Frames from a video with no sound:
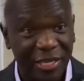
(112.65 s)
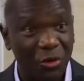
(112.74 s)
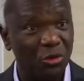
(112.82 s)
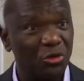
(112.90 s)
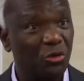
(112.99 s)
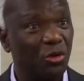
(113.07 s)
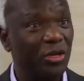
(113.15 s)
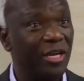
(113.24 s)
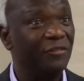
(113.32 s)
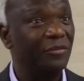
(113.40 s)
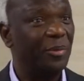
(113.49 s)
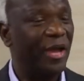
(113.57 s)
are also not
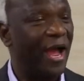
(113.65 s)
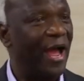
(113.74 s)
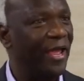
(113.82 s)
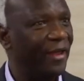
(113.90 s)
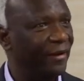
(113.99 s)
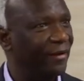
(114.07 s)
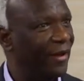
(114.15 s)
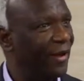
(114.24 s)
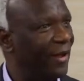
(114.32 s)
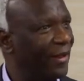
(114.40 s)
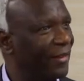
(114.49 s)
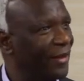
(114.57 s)
left behind.
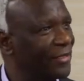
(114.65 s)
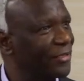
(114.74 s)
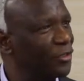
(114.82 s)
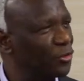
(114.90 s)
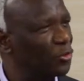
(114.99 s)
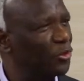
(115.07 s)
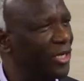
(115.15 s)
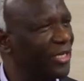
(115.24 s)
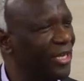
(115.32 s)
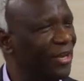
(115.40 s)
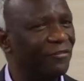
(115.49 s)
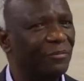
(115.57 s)
There is the
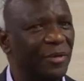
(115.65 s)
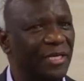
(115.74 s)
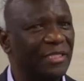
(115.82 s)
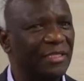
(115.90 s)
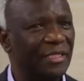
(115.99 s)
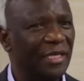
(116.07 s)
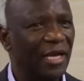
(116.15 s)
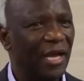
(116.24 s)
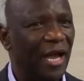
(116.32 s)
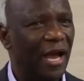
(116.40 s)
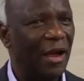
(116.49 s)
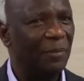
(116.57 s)
student government
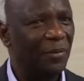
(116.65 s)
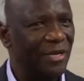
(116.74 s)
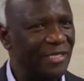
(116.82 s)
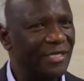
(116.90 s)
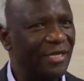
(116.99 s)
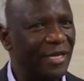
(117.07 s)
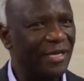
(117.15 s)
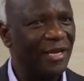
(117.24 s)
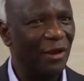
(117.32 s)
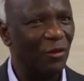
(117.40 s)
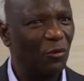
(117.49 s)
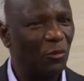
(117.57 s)
president,
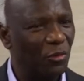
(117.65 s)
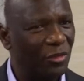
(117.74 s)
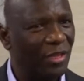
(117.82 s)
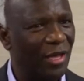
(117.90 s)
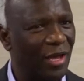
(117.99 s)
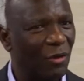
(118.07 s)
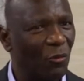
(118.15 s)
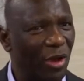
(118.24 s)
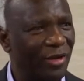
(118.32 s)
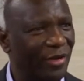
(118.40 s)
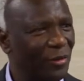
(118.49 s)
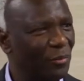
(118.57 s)
along with
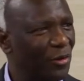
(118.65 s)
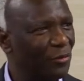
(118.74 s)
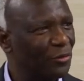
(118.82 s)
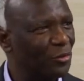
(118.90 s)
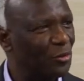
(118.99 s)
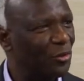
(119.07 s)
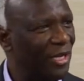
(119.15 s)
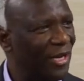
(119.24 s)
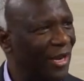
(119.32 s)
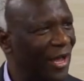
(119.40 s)
quite a number of students.